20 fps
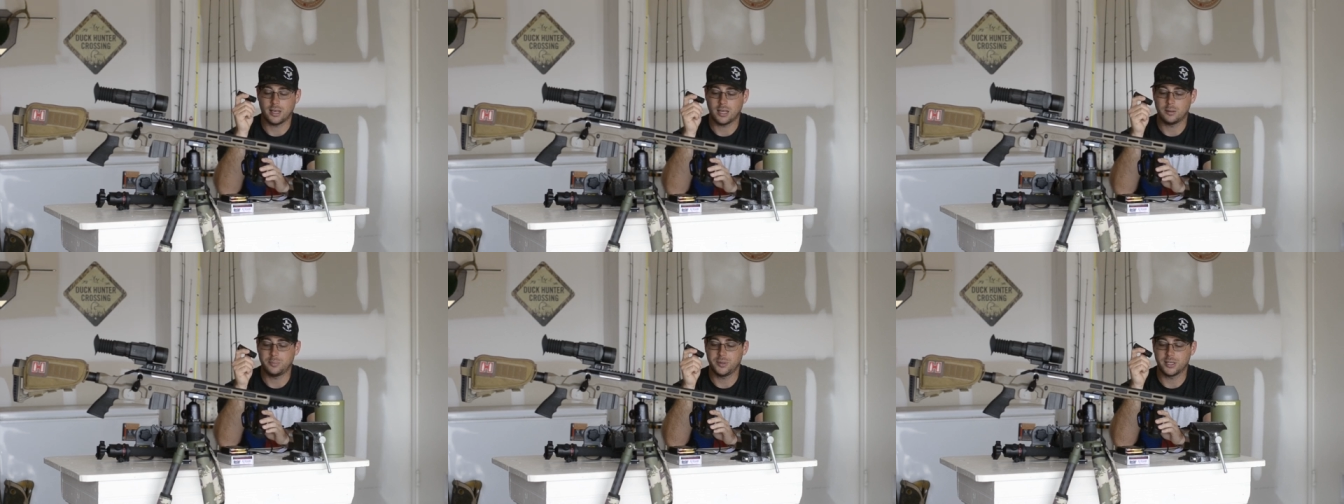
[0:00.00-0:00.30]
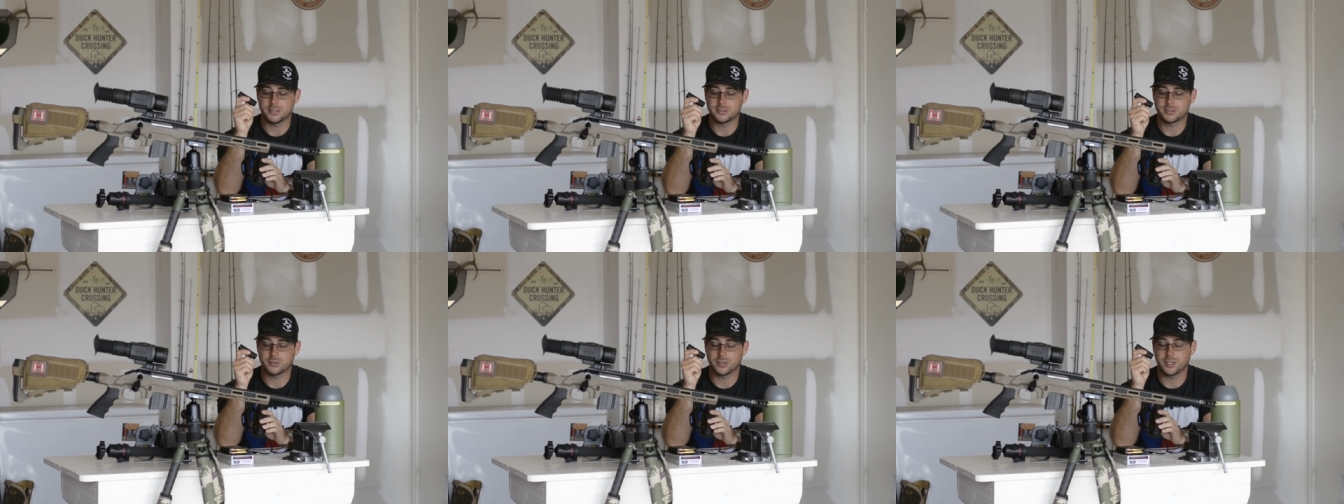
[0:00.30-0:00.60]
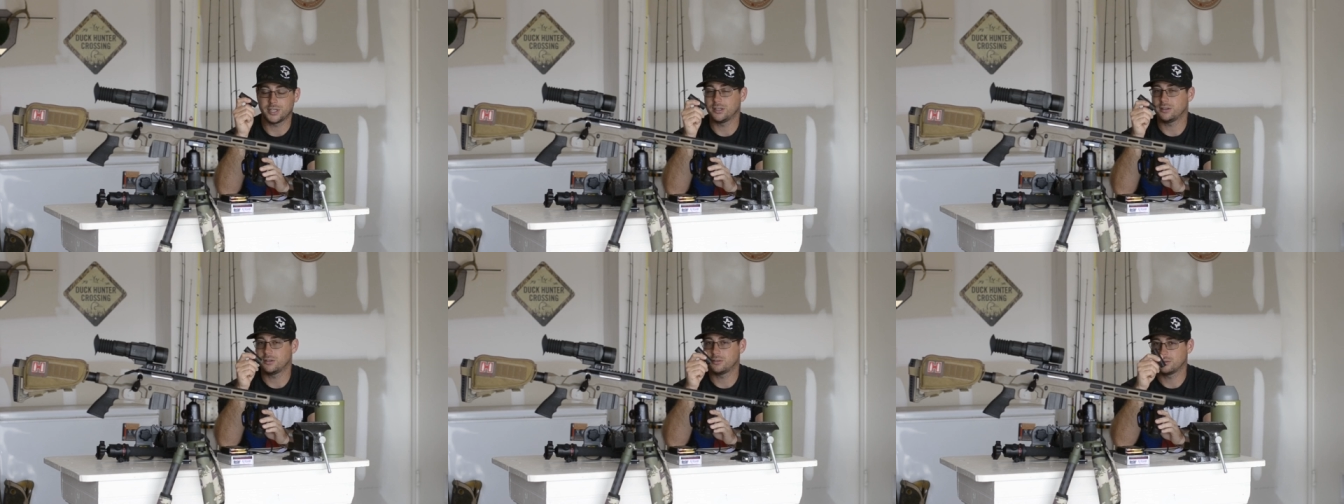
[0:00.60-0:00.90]
these
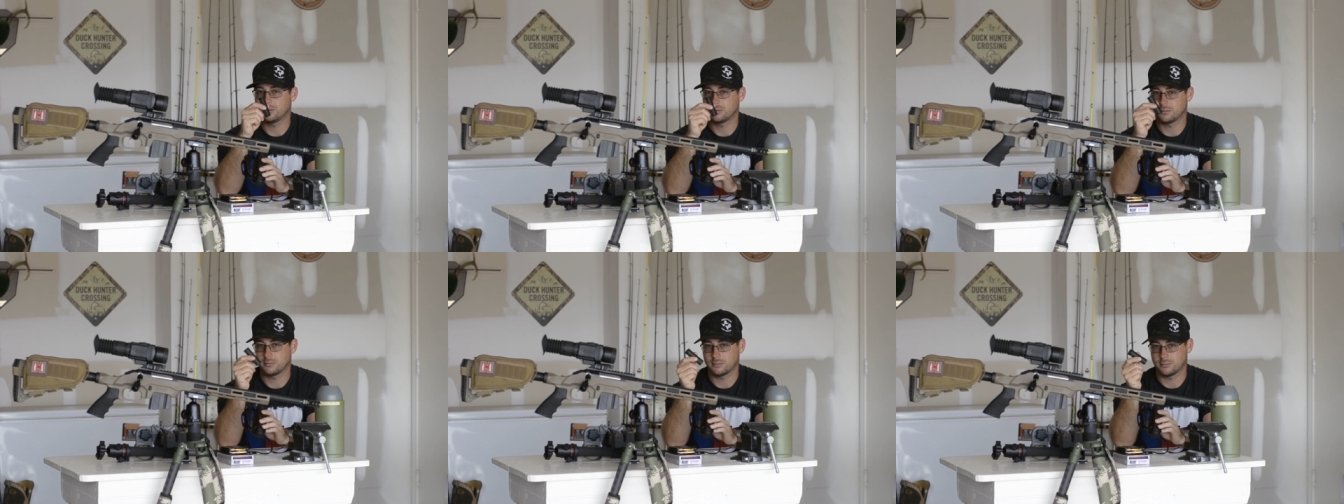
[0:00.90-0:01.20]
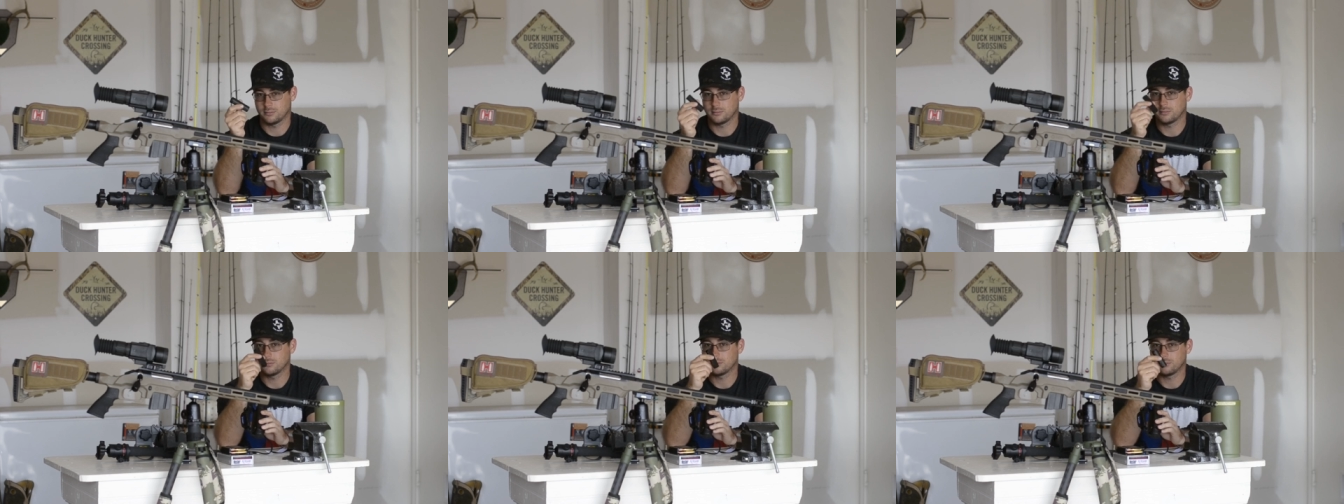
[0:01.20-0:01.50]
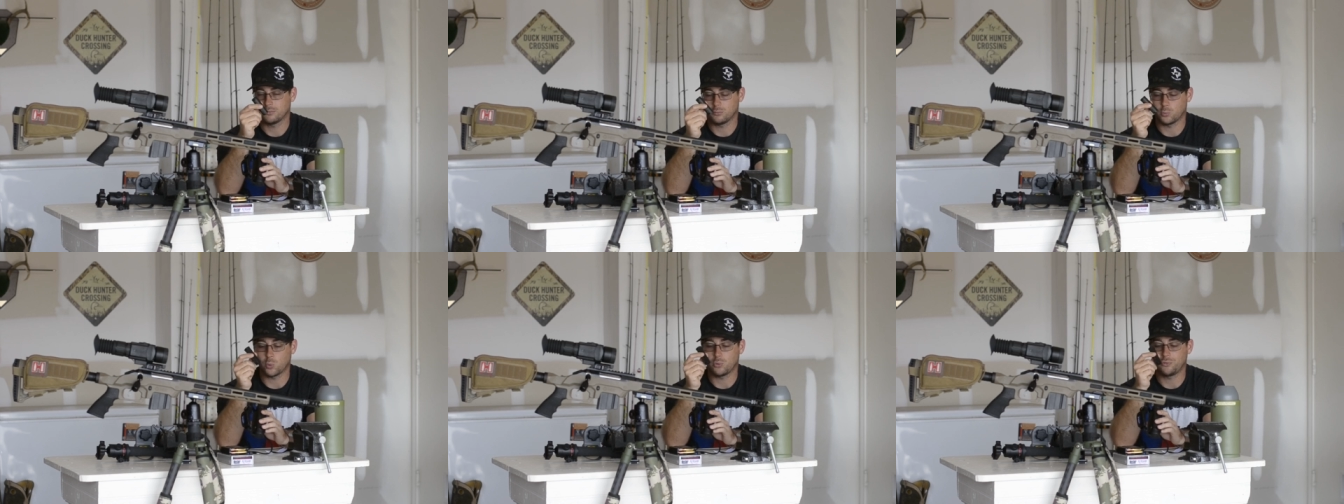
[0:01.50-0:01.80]
APS 3s
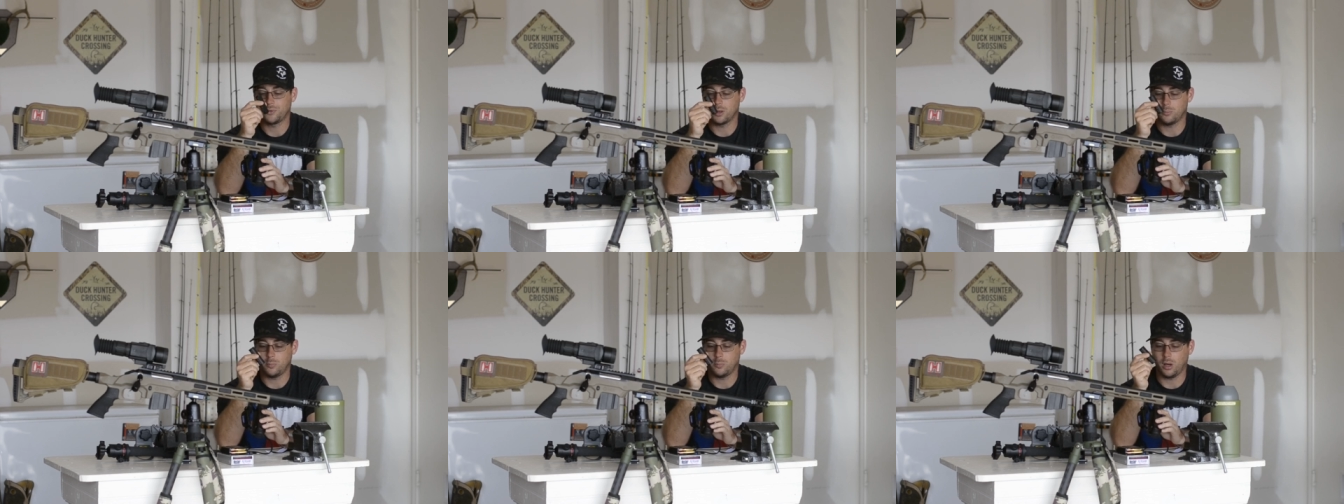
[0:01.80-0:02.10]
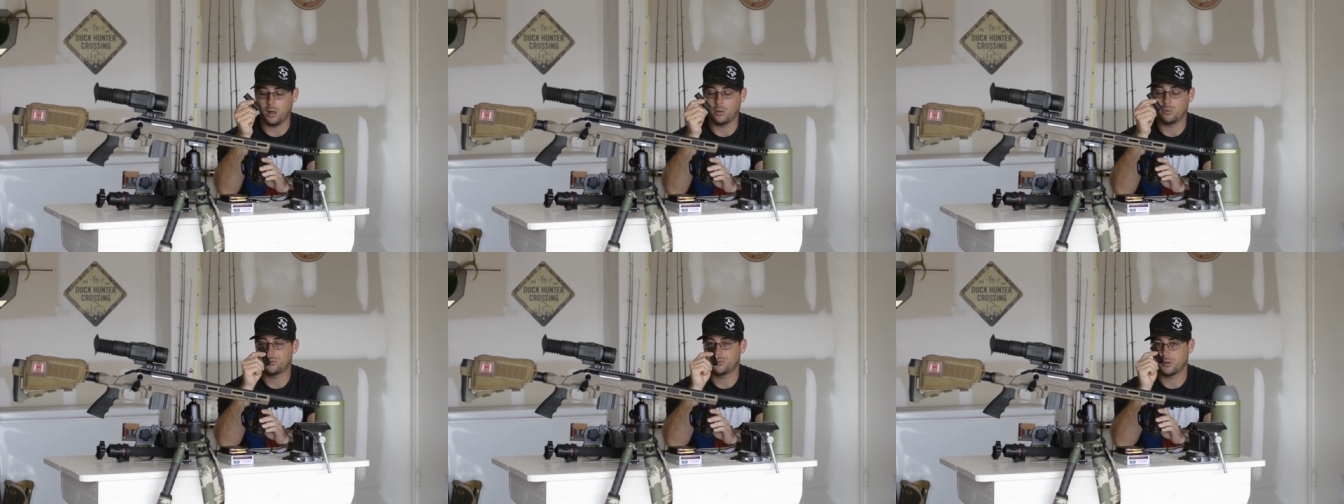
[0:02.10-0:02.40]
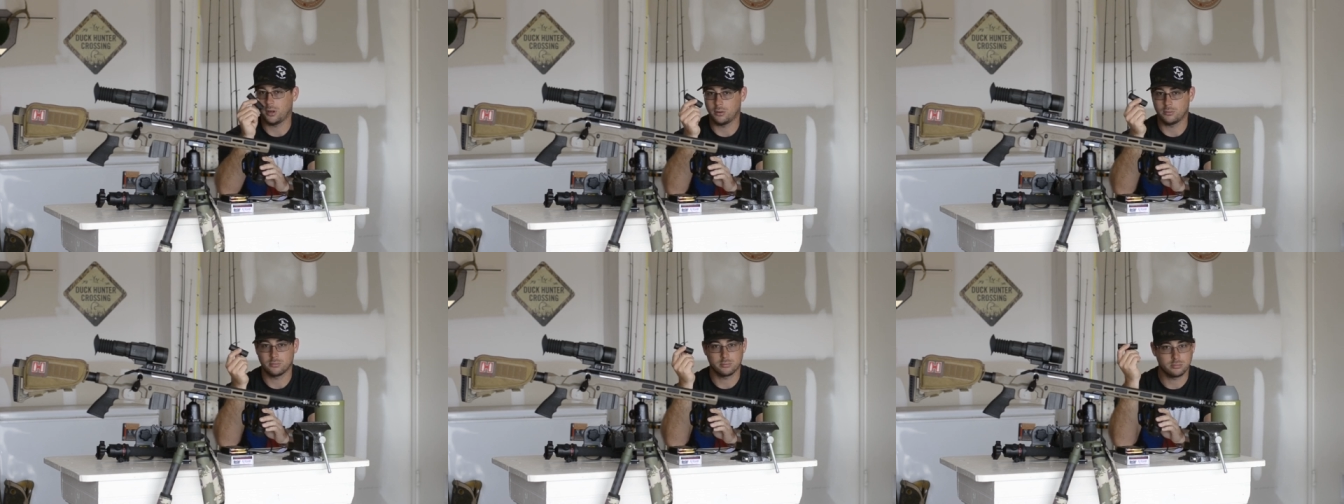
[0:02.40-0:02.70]
will
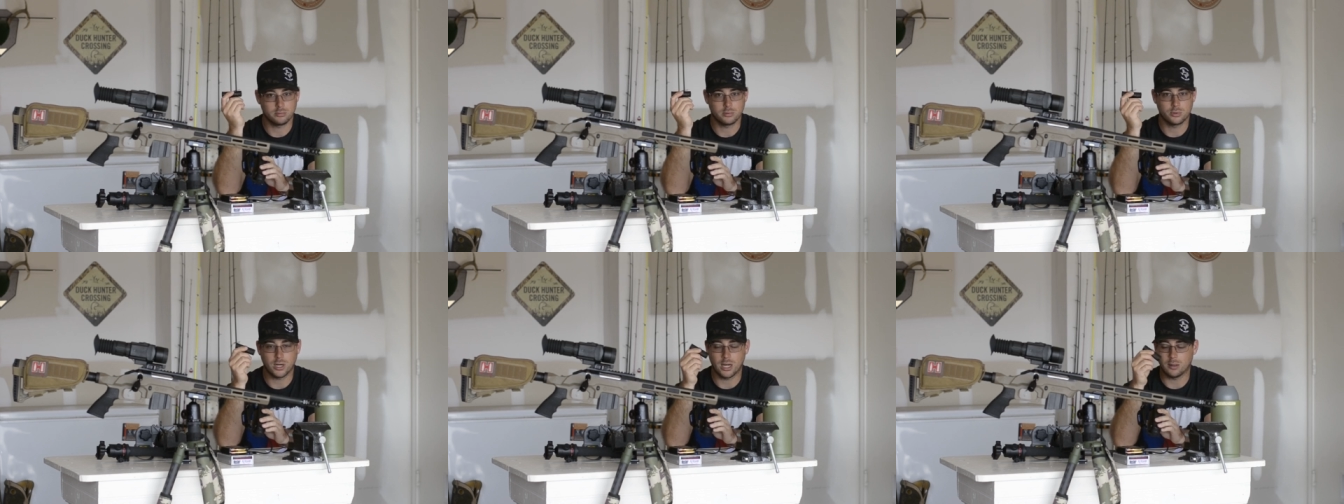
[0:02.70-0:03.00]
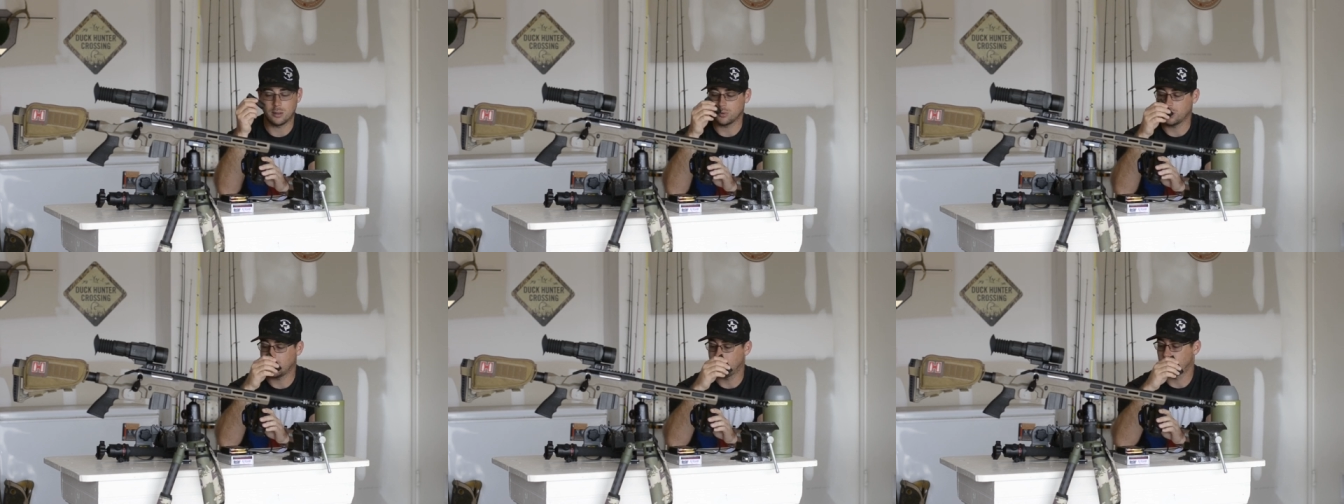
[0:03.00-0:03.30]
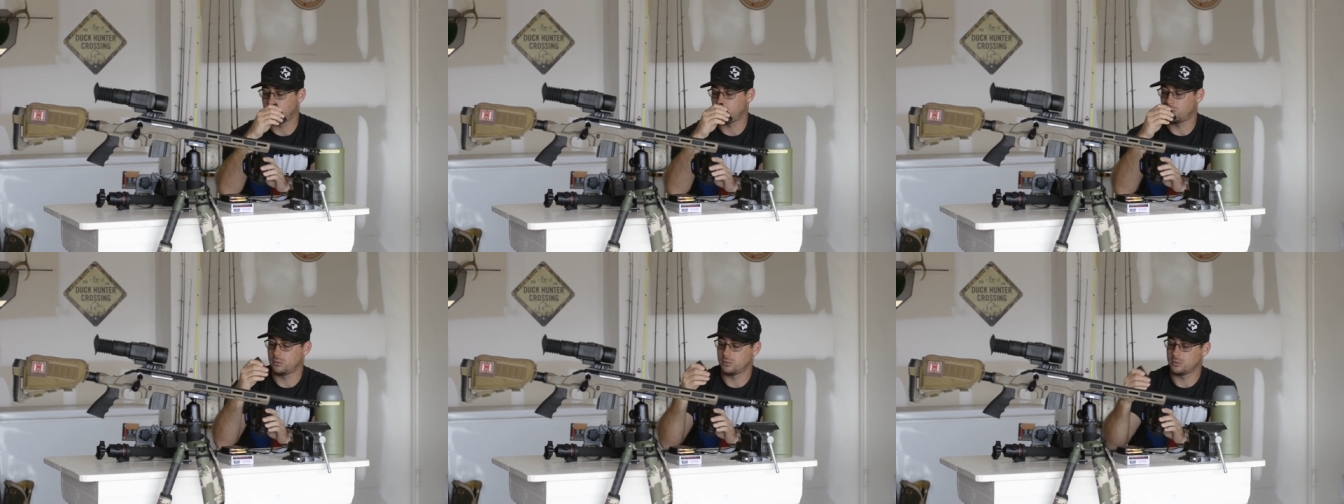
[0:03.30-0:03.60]
fit both, so
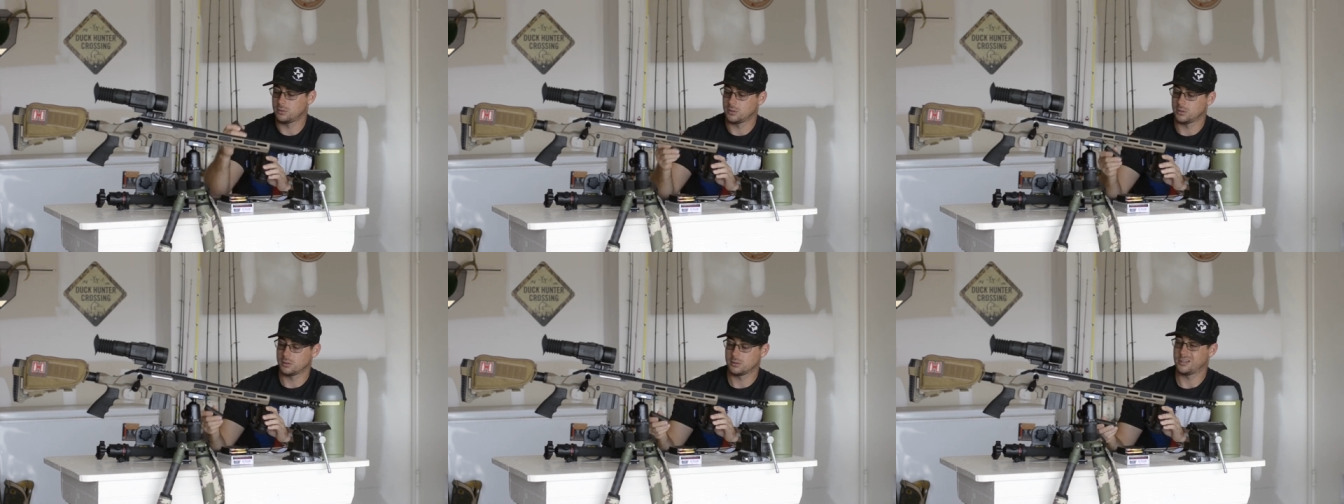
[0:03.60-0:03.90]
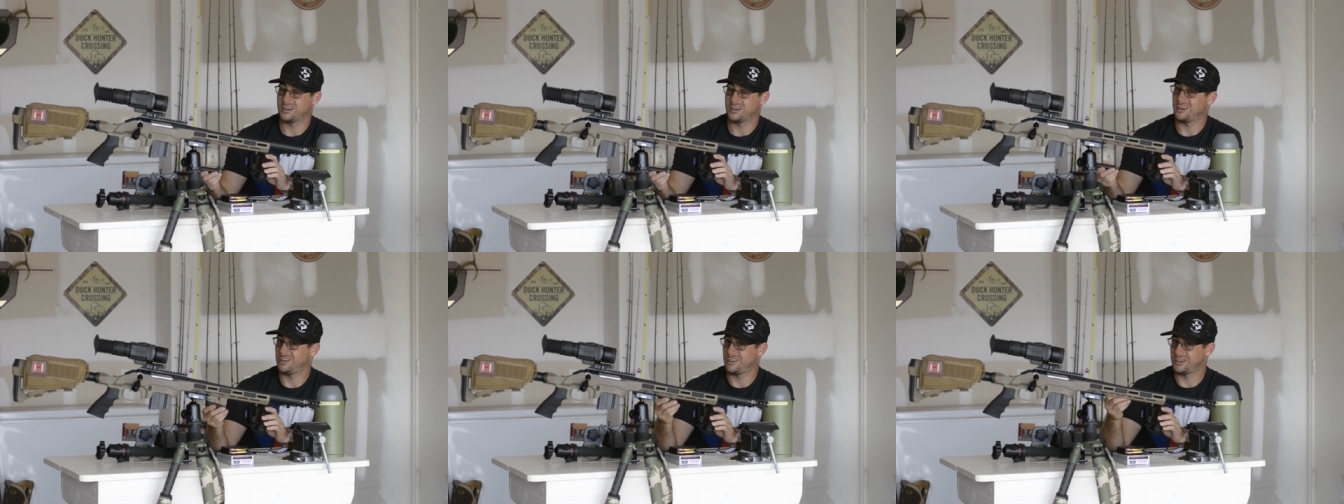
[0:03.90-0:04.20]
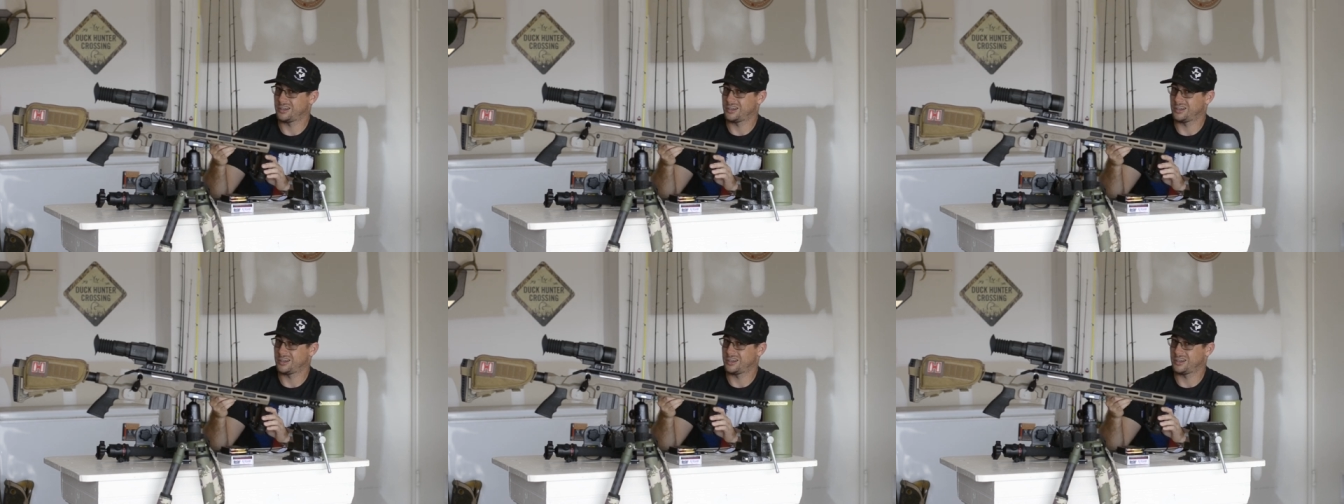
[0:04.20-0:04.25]
grab a couple.